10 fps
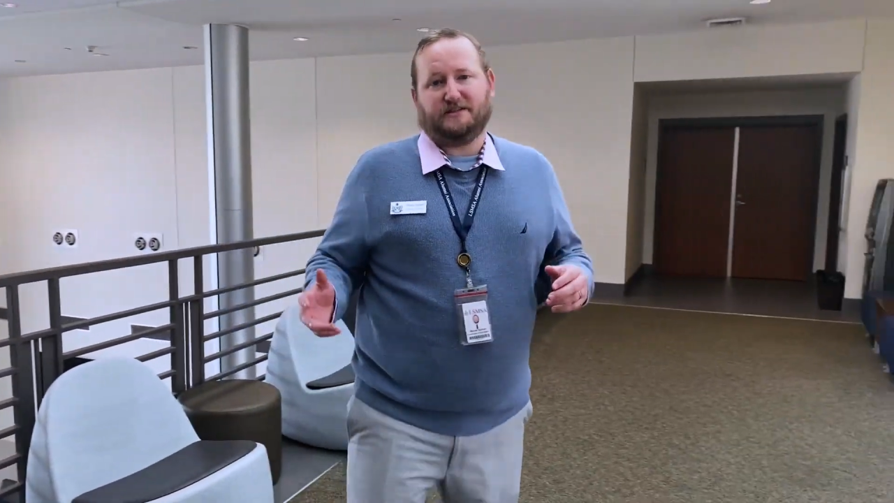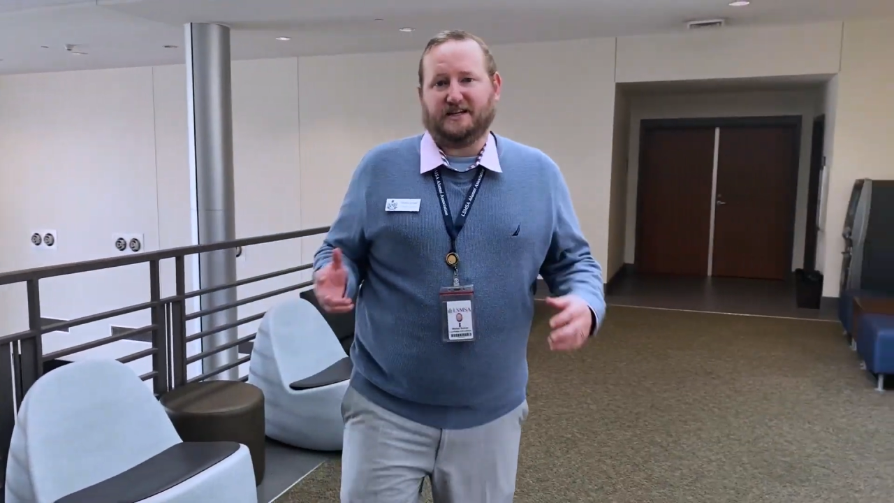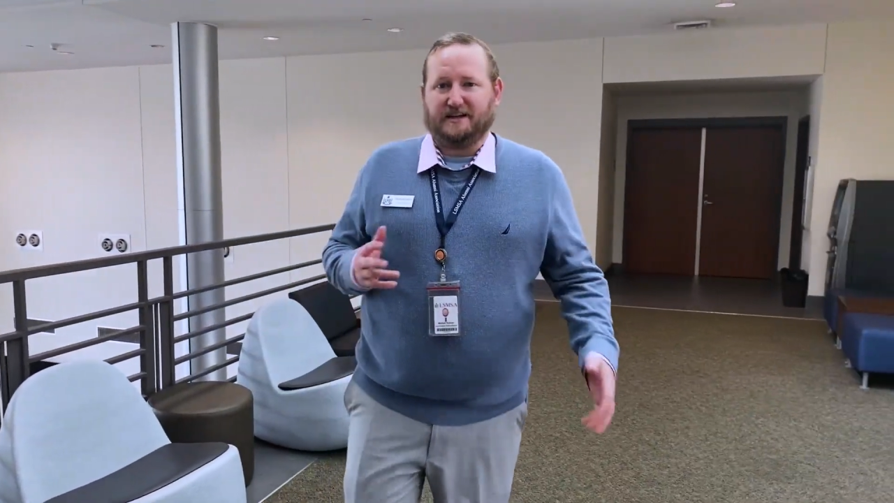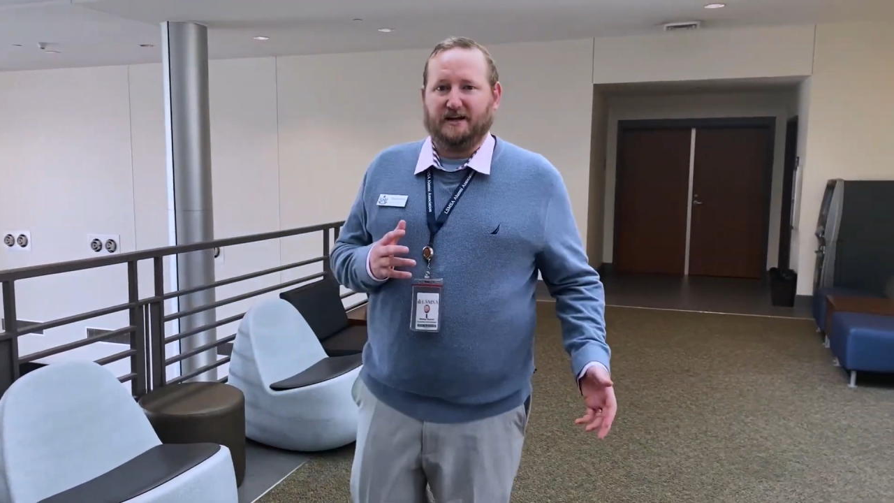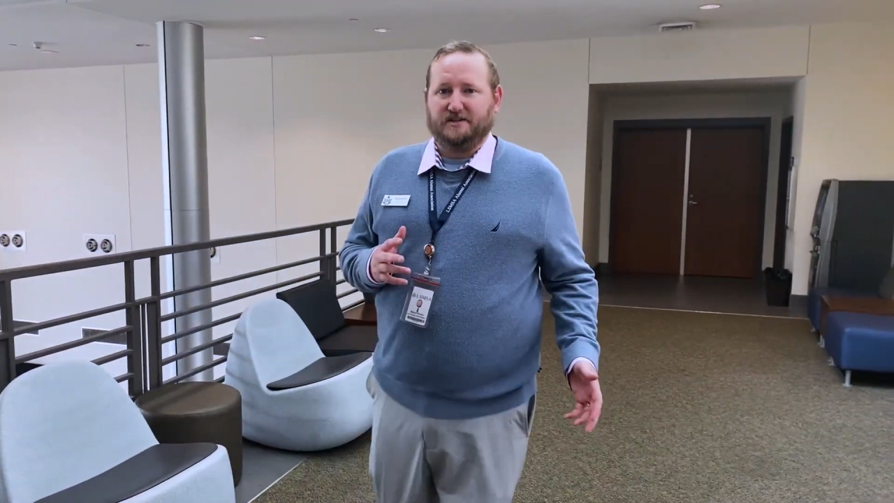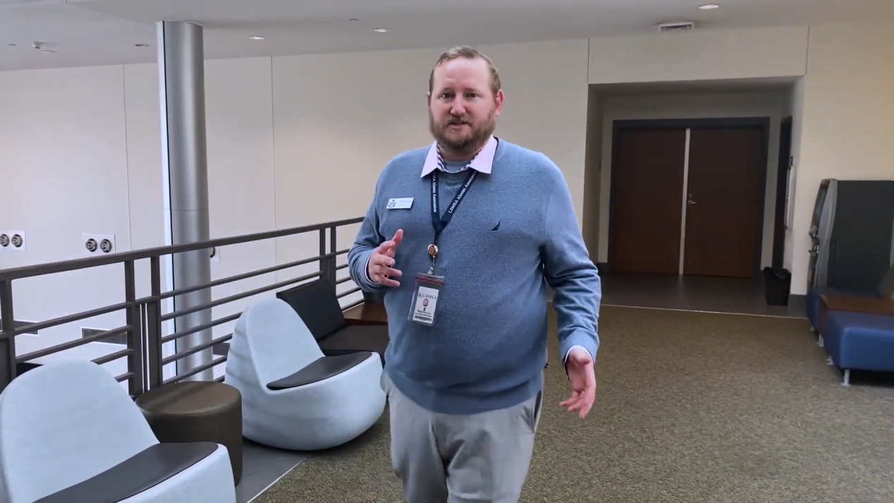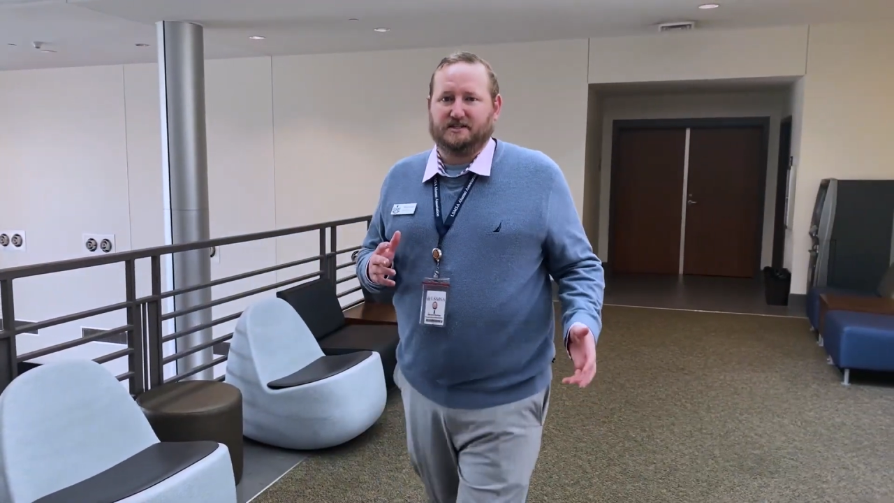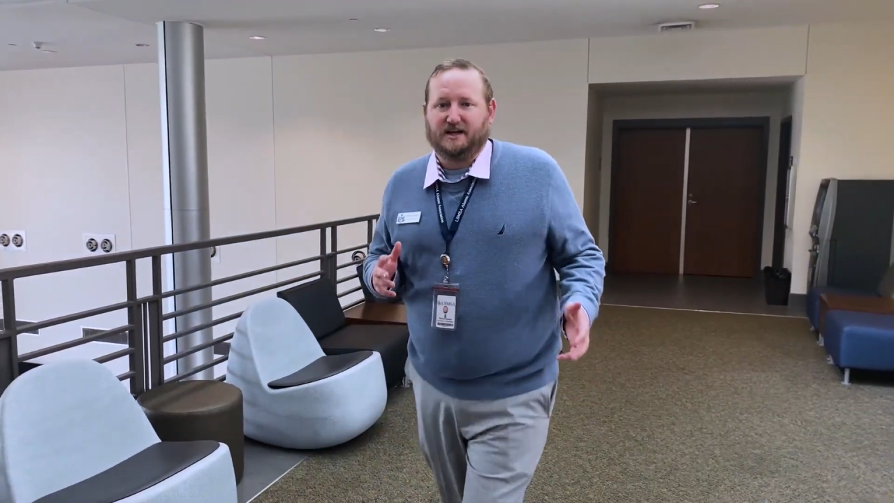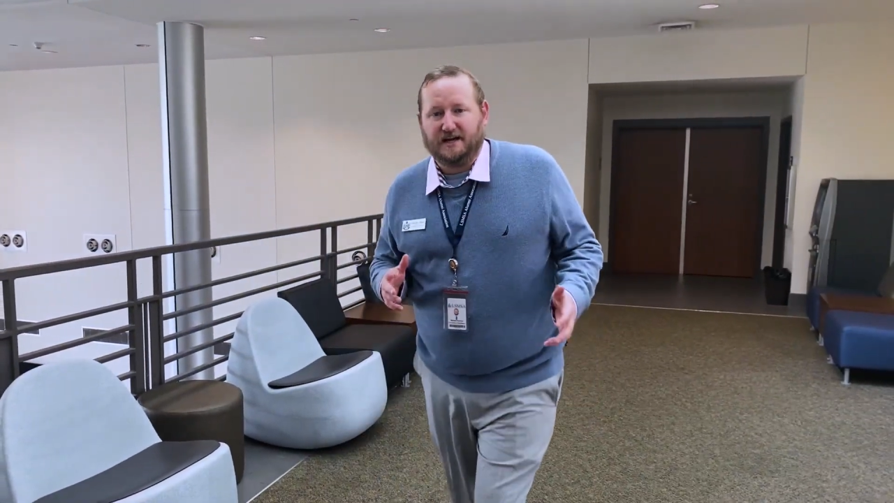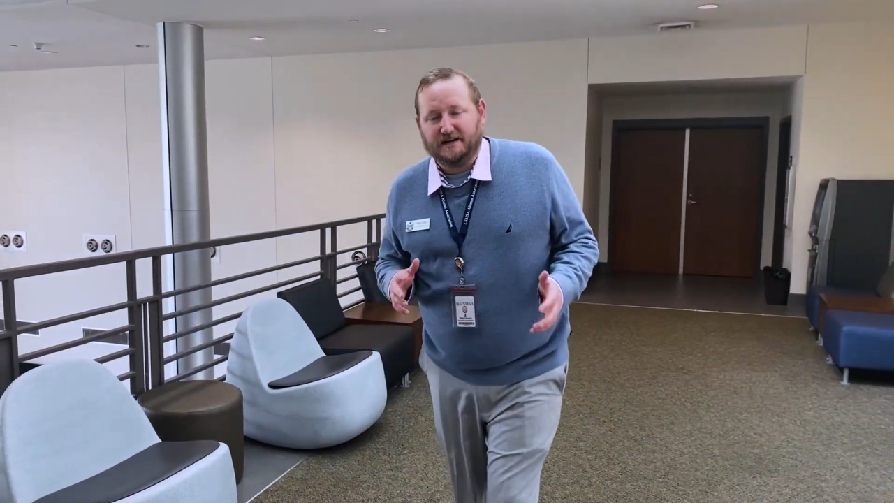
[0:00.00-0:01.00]
technology
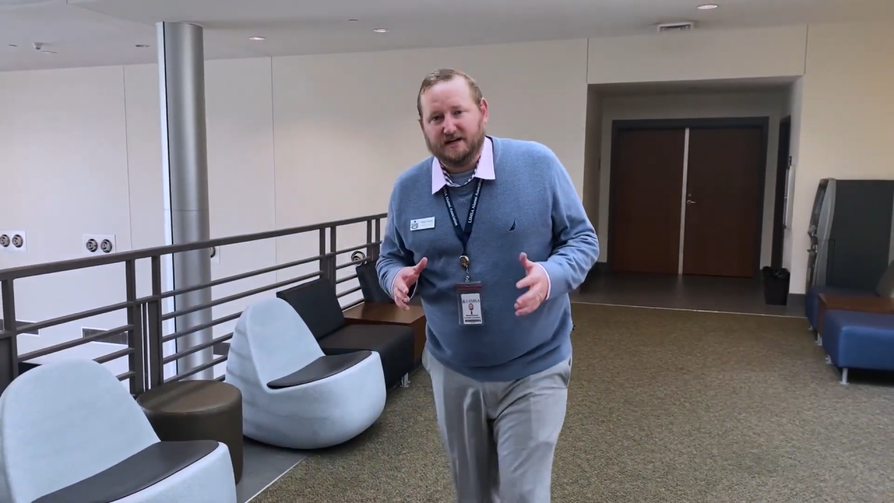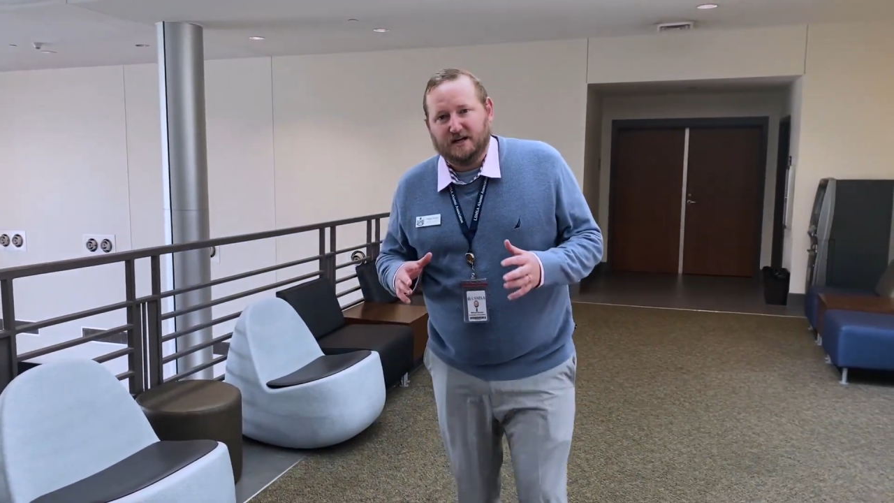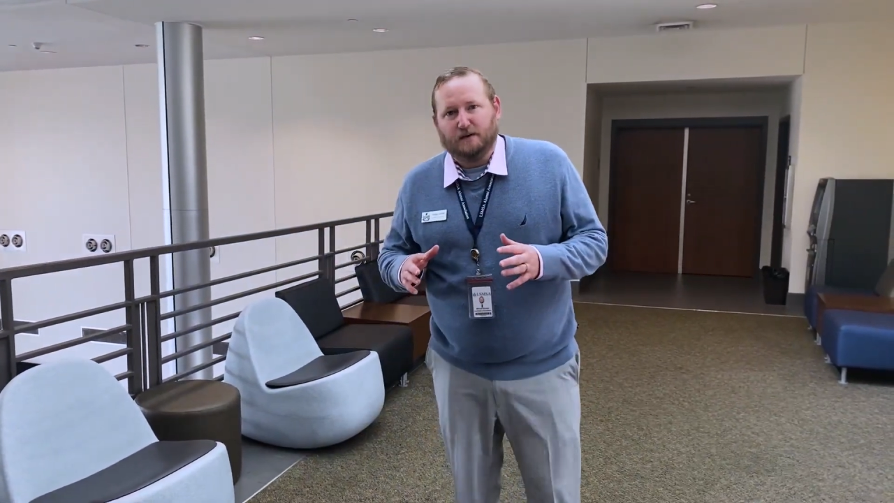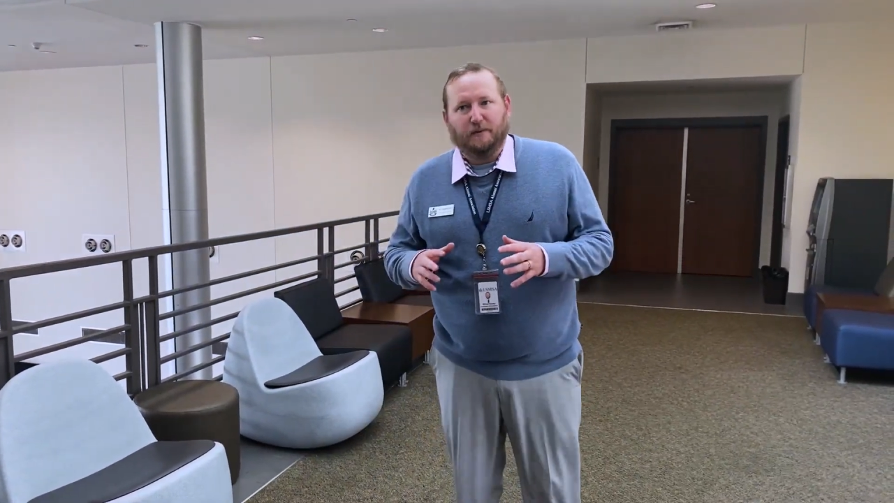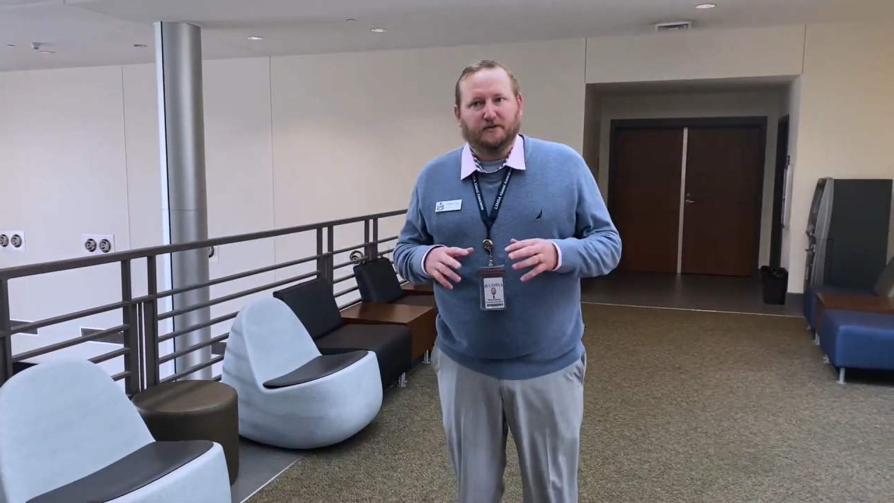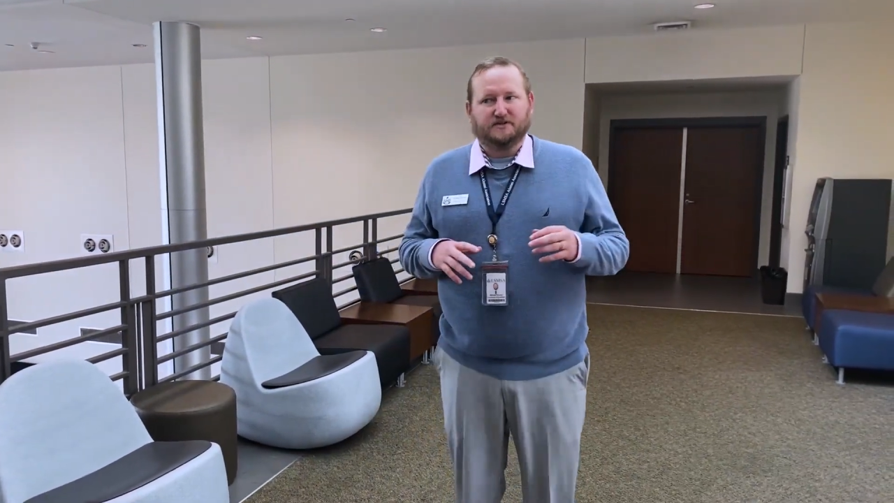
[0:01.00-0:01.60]
side, but there's